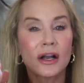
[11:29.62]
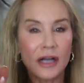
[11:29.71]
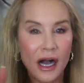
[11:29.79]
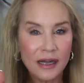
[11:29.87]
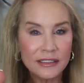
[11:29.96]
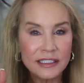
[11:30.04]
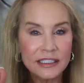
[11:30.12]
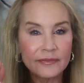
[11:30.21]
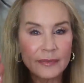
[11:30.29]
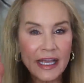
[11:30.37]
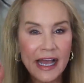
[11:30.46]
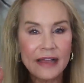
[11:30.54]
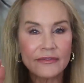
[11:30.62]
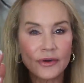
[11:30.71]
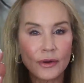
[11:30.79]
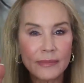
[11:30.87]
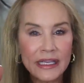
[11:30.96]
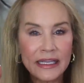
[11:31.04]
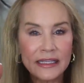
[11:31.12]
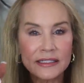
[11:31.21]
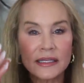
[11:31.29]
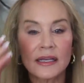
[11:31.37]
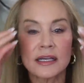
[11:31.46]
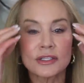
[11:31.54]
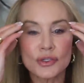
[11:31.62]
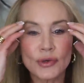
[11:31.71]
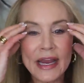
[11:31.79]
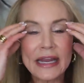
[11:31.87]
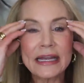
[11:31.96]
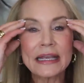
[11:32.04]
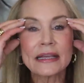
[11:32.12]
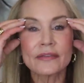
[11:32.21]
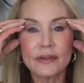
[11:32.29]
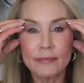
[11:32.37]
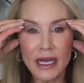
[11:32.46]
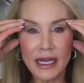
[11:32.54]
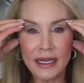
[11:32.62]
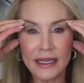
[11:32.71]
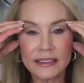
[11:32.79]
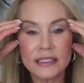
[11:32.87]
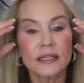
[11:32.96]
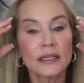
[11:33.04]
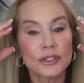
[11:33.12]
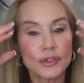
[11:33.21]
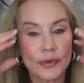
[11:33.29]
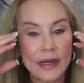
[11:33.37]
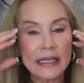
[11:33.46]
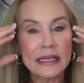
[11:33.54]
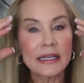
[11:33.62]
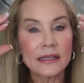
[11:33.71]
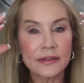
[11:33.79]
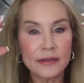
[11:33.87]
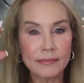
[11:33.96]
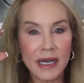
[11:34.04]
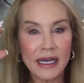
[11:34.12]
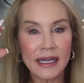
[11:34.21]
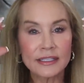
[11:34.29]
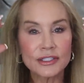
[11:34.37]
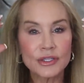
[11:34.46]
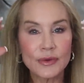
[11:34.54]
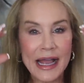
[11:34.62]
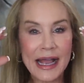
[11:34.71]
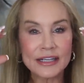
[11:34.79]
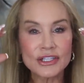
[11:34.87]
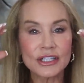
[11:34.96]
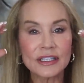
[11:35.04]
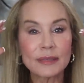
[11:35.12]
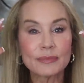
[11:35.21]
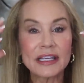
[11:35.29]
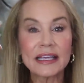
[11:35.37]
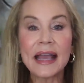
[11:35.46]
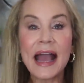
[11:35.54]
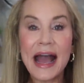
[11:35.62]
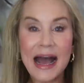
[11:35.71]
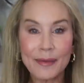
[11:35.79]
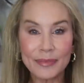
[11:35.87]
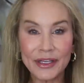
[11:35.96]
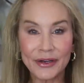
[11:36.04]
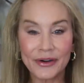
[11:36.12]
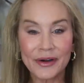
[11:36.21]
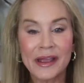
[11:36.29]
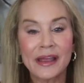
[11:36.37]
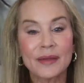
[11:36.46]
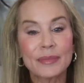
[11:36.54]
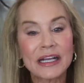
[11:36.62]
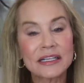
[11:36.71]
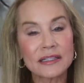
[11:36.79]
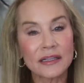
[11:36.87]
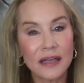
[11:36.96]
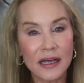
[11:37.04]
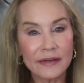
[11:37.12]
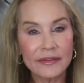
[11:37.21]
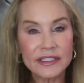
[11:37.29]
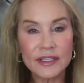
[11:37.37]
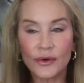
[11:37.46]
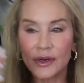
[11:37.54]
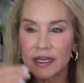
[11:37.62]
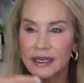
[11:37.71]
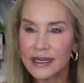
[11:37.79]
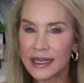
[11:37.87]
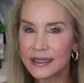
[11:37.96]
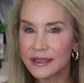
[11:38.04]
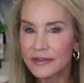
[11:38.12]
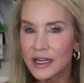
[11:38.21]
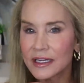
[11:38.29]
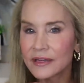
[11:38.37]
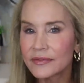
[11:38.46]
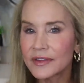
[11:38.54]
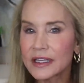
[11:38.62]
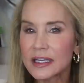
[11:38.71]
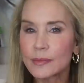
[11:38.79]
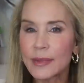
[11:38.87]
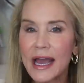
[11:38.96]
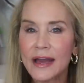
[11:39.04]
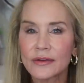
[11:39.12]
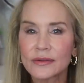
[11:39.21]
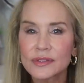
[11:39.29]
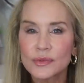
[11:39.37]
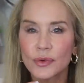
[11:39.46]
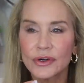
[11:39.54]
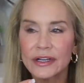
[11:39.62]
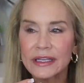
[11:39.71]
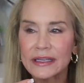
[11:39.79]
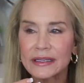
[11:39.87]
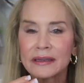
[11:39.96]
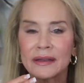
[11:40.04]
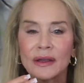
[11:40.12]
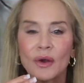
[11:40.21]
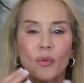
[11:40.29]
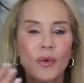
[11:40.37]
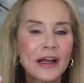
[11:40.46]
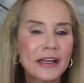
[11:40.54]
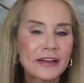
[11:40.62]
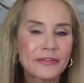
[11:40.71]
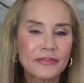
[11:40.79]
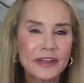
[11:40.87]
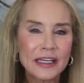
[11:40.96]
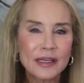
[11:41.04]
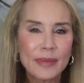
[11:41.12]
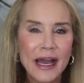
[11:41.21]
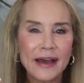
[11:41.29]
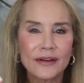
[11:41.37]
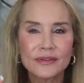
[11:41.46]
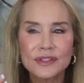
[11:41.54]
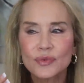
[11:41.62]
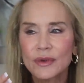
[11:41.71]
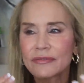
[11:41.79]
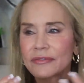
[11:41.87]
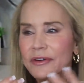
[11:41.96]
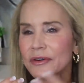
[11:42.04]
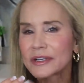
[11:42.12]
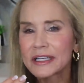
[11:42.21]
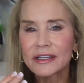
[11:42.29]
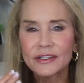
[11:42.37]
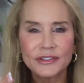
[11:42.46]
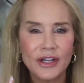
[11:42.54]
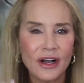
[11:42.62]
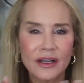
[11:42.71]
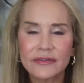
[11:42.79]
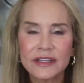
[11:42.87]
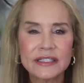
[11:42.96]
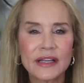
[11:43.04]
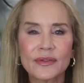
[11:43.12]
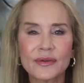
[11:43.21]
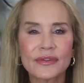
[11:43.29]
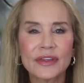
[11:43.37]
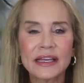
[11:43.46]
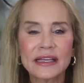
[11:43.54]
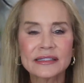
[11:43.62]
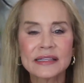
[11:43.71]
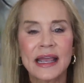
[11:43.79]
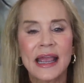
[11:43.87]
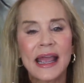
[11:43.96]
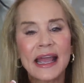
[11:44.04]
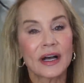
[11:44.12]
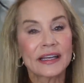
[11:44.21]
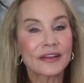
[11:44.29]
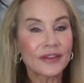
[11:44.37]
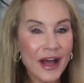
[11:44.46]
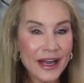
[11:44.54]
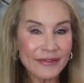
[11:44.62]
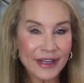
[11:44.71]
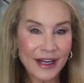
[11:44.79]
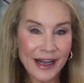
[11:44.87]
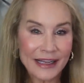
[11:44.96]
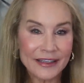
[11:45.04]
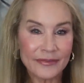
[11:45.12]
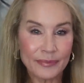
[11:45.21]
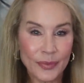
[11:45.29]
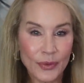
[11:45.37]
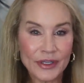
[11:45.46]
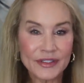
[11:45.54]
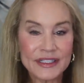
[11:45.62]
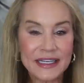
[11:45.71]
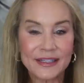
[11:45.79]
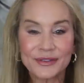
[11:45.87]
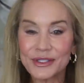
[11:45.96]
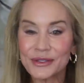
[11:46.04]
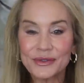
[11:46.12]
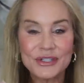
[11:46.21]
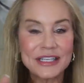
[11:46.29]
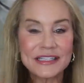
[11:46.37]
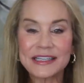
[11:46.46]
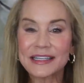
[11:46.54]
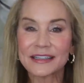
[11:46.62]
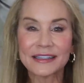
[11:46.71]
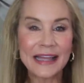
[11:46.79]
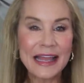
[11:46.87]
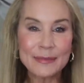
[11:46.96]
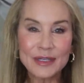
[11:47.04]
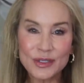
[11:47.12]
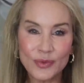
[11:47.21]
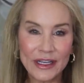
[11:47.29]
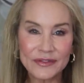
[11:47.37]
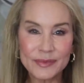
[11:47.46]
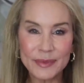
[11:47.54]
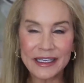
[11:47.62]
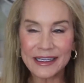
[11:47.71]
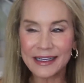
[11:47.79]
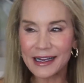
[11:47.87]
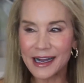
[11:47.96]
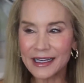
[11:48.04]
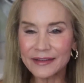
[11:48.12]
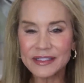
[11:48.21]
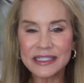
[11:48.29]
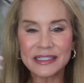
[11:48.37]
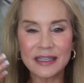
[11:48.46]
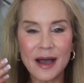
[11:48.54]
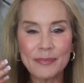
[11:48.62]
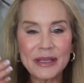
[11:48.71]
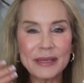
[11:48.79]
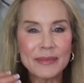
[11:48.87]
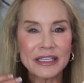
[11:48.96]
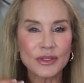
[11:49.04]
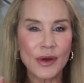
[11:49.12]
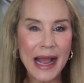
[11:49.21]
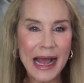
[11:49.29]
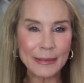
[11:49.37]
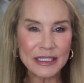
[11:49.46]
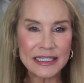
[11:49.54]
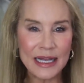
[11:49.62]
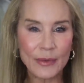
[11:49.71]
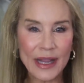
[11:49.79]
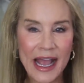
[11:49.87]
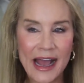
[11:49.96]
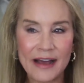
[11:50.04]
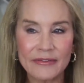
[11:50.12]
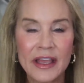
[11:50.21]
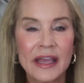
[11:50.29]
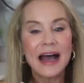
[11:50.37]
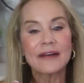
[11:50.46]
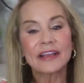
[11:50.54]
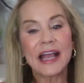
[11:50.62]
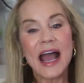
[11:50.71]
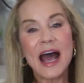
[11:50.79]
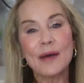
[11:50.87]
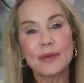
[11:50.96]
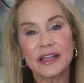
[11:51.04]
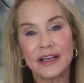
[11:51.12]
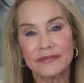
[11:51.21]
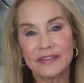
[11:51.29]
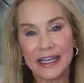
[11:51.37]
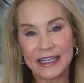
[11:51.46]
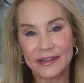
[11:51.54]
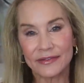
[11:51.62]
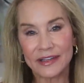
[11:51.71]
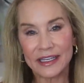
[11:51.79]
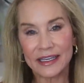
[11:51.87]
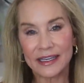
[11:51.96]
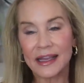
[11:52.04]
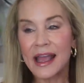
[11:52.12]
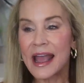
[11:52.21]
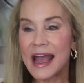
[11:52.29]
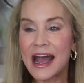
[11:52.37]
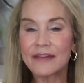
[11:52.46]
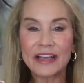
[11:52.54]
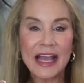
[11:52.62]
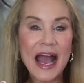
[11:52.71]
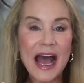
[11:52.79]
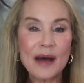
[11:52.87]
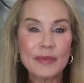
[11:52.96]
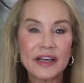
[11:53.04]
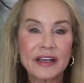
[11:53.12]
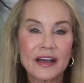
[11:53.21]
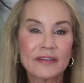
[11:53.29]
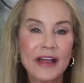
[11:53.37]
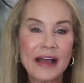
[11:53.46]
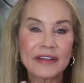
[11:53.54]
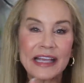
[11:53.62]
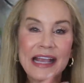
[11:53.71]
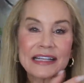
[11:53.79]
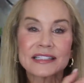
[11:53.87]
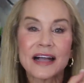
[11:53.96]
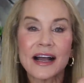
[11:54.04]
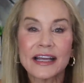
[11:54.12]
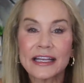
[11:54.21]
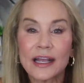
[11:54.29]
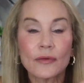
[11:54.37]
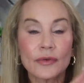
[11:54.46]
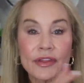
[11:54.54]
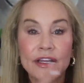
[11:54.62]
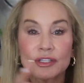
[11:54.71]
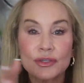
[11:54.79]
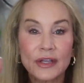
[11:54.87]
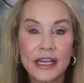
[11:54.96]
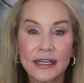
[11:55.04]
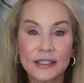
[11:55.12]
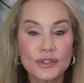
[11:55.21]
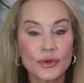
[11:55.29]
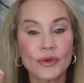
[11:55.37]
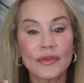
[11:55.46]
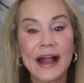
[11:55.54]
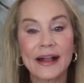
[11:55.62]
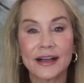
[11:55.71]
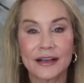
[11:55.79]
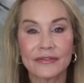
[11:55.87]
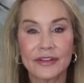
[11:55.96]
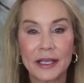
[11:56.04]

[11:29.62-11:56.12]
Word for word: cognitive behavioral means training the mind. Training the mind to actually be happier, because a lot of us are in negative kind of thinking patterns. We're in what if thinking patterns, we feel guilt, all of these other things. And a lot of it kind of boils down to, just in a layman's way of speaking, kind of sloppy mental habits that we have, having a habit of negative thinking, having a habit of having anxiety over things you can't control, that kind of